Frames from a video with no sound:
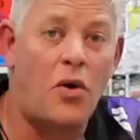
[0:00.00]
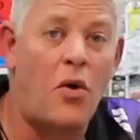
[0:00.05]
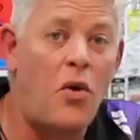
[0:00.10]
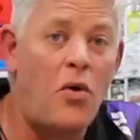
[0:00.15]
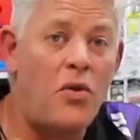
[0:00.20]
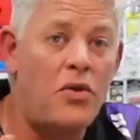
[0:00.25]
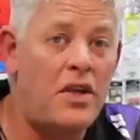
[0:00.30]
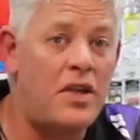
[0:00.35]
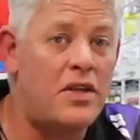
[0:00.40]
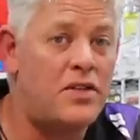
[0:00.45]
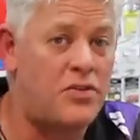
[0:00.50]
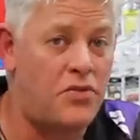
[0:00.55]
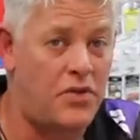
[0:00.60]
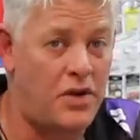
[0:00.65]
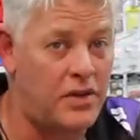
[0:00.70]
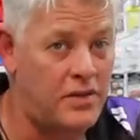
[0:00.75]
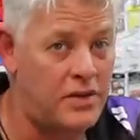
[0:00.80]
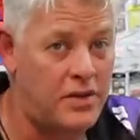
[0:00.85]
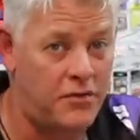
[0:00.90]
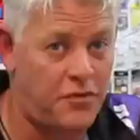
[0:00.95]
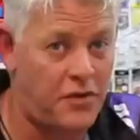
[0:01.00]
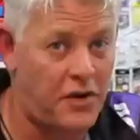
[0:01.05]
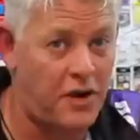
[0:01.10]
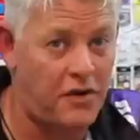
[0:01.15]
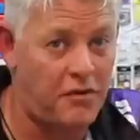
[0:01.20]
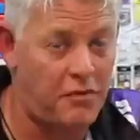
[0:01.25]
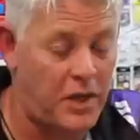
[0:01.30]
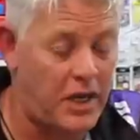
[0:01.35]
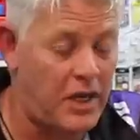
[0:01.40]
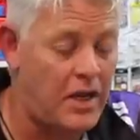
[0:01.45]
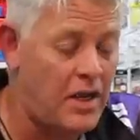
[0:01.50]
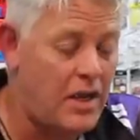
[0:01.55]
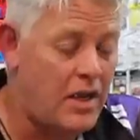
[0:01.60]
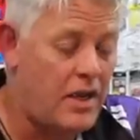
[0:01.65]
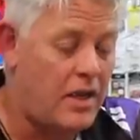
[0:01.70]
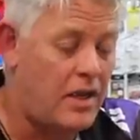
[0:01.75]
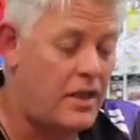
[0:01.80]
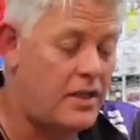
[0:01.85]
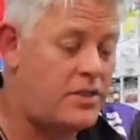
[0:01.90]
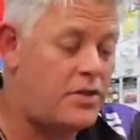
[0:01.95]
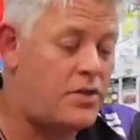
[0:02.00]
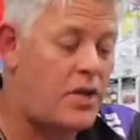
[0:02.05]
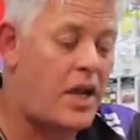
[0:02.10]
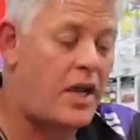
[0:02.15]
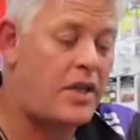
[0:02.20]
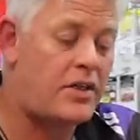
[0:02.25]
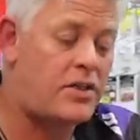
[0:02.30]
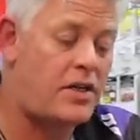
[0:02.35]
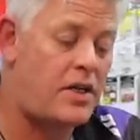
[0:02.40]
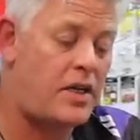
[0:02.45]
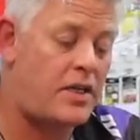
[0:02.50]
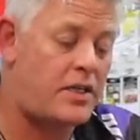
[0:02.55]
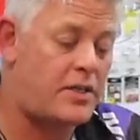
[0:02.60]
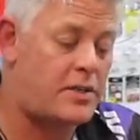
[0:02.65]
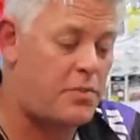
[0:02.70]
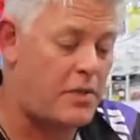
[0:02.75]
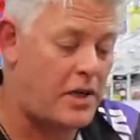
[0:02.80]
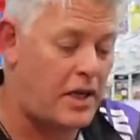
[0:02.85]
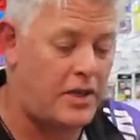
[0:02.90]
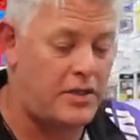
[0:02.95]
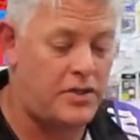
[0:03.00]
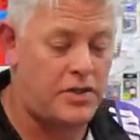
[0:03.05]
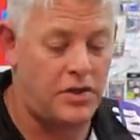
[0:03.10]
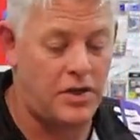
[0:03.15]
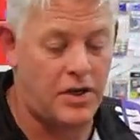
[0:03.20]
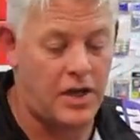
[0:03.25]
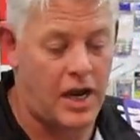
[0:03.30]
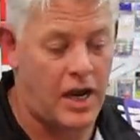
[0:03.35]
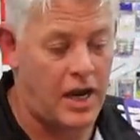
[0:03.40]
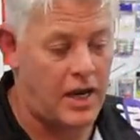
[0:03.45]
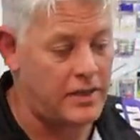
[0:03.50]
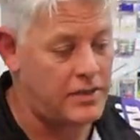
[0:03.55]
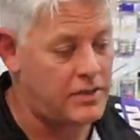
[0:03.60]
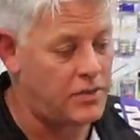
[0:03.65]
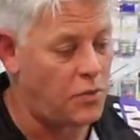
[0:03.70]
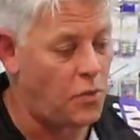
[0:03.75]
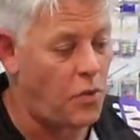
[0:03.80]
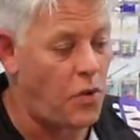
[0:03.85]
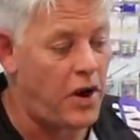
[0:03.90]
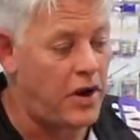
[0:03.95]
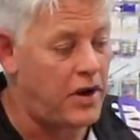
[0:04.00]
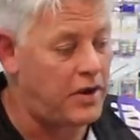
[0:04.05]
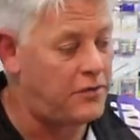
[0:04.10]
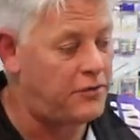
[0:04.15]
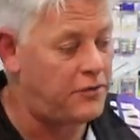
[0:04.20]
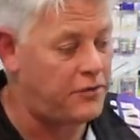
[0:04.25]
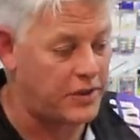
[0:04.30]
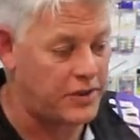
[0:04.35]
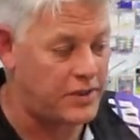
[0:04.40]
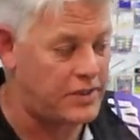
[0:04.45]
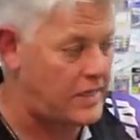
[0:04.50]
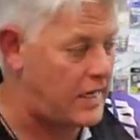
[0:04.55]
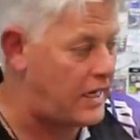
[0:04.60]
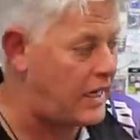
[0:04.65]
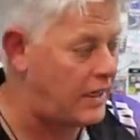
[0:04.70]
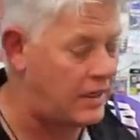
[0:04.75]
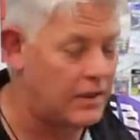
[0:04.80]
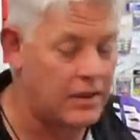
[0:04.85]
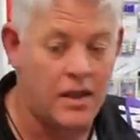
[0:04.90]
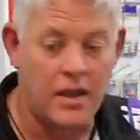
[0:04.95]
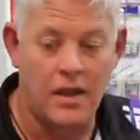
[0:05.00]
all these reels in front of me is to actually explain to you guys where it fits in